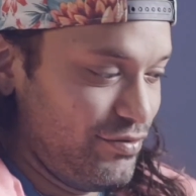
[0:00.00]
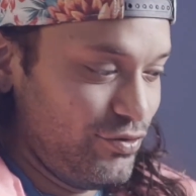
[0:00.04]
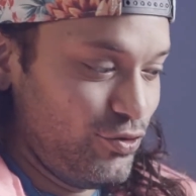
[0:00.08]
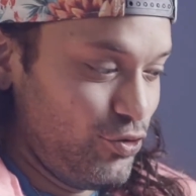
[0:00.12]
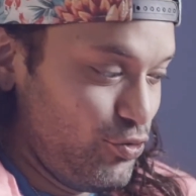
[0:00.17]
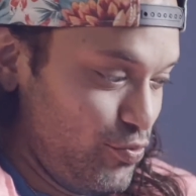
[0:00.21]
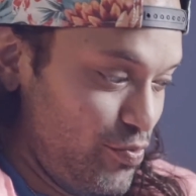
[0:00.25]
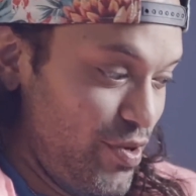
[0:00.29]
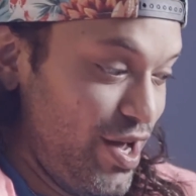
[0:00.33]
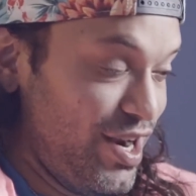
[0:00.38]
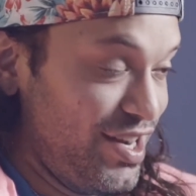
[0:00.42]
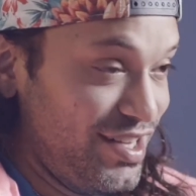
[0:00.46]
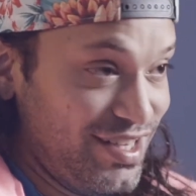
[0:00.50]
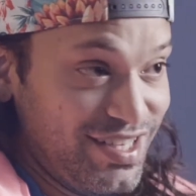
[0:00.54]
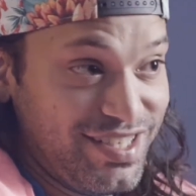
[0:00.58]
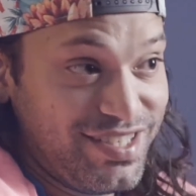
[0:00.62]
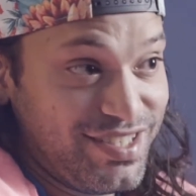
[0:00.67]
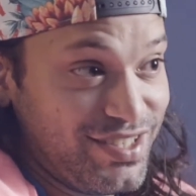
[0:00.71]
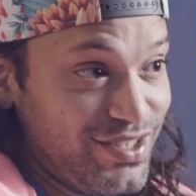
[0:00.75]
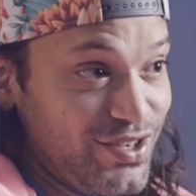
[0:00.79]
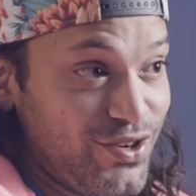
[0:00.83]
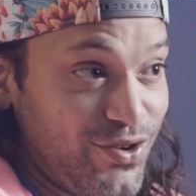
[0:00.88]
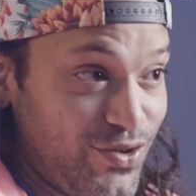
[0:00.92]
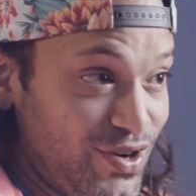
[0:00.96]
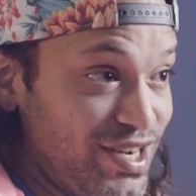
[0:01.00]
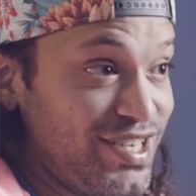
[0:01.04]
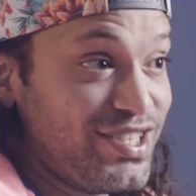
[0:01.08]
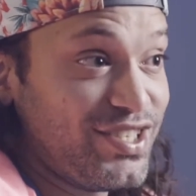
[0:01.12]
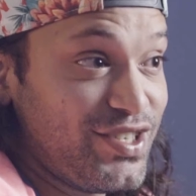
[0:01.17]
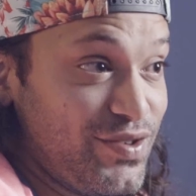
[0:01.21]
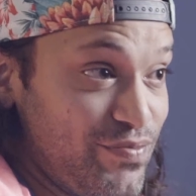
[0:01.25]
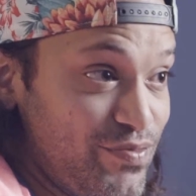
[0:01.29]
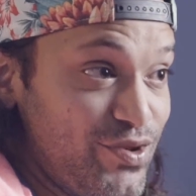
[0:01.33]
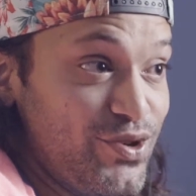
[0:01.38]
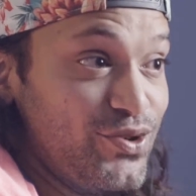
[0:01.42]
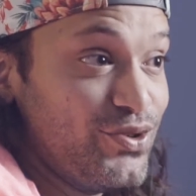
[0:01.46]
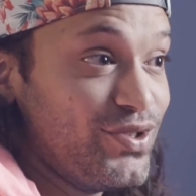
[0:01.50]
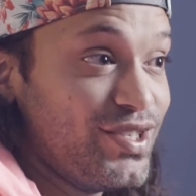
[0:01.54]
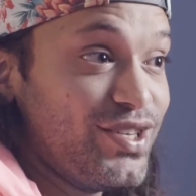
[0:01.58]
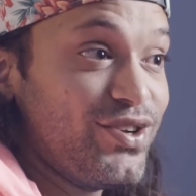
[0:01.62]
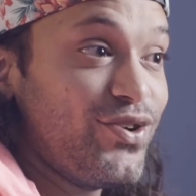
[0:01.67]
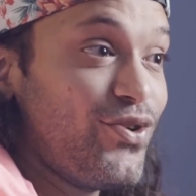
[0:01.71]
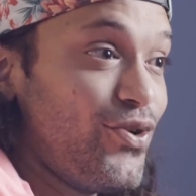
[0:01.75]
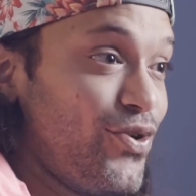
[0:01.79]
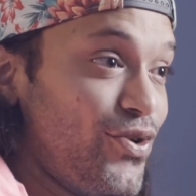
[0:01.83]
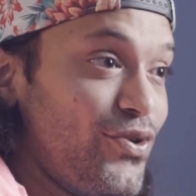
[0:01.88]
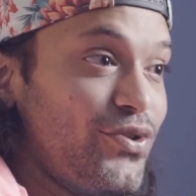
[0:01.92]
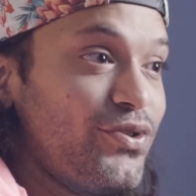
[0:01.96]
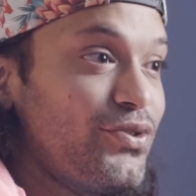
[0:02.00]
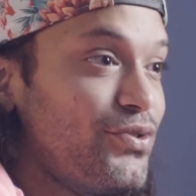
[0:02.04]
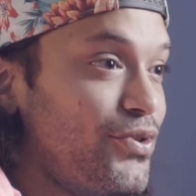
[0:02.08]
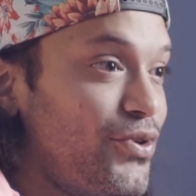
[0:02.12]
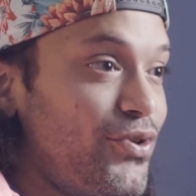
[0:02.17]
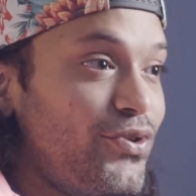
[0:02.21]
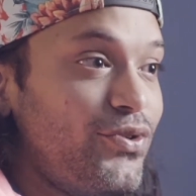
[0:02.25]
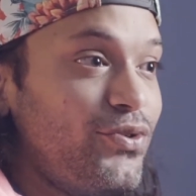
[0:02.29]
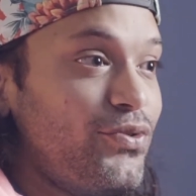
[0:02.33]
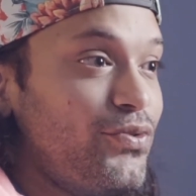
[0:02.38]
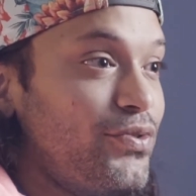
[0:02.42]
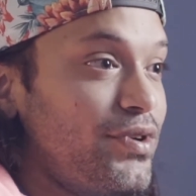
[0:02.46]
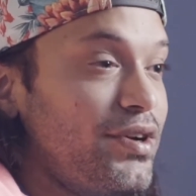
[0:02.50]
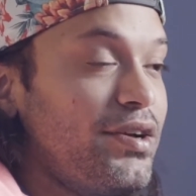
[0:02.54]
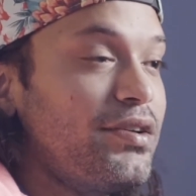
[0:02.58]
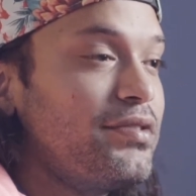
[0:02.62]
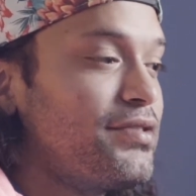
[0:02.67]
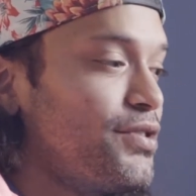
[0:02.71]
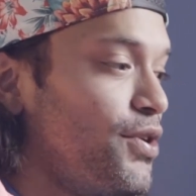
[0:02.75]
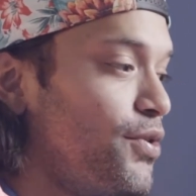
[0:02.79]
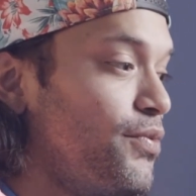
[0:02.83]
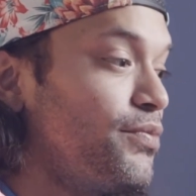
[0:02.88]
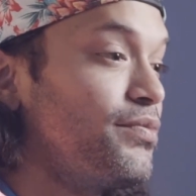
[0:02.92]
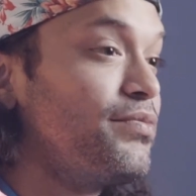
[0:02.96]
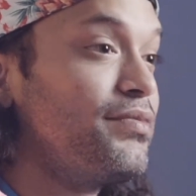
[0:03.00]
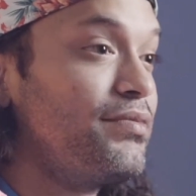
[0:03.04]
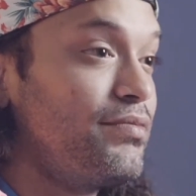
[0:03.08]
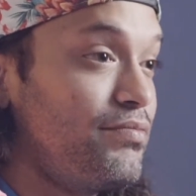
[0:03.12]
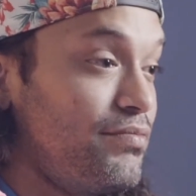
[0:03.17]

better listen to Christian music or so.